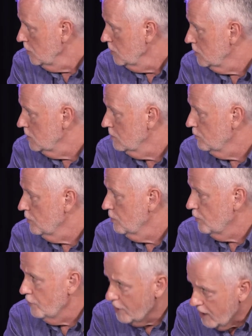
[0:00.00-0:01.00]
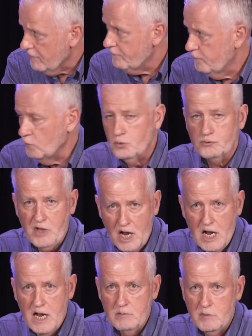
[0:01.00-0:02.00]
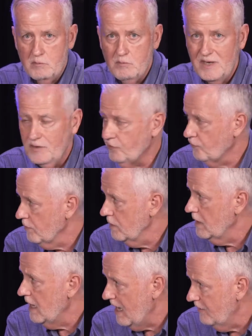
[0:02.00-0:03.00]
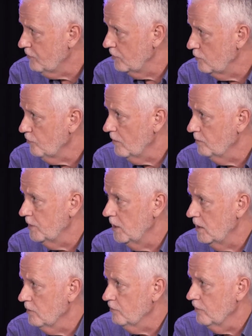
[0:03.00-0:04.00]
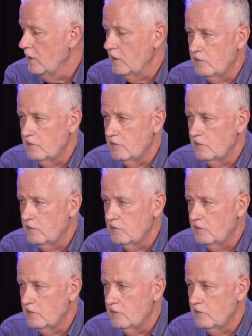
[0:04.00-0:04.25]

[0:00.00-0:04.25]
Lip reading: They're not full-time in ministry. They have to do something else.